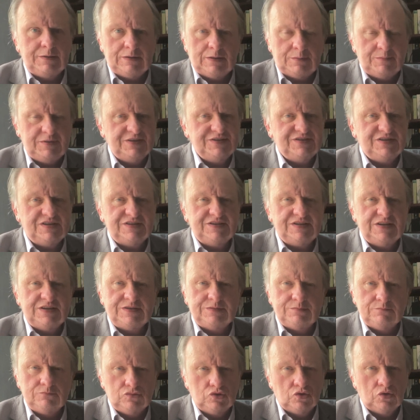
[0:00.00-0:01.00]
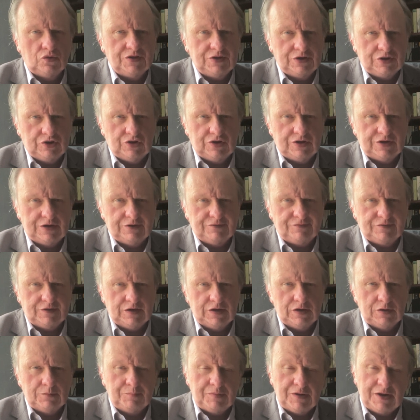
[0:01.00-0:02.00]
let me insist, it's more than good enough for
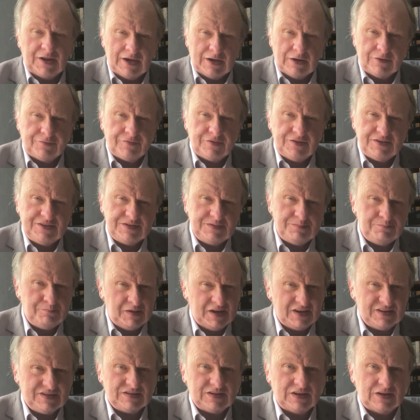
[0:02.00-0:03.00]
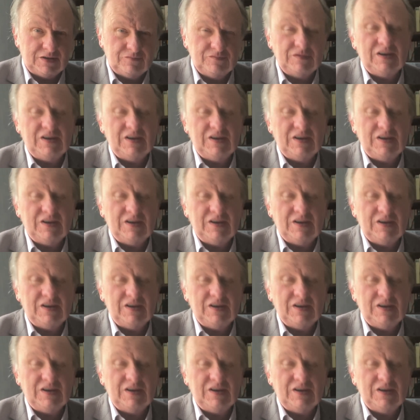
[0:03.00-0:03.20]
you, but Alfred is better.